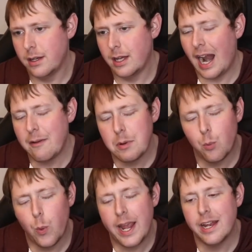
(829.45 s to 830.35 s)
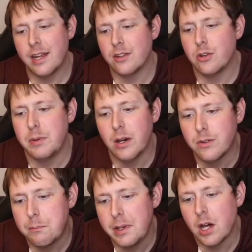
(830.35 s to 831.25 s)
And I've been waiting to be able
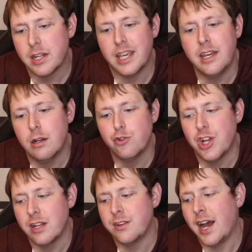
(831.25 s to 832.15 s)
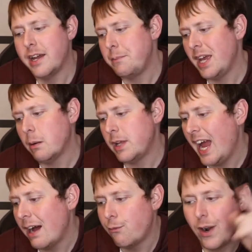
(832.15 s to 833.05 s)
to be on a ketogenic diet, be able to
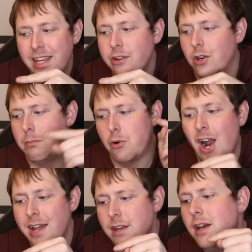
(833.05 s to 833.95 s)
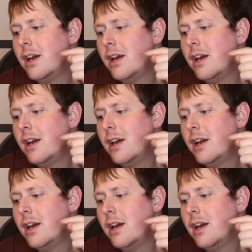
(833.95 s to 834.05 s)
have regular bread.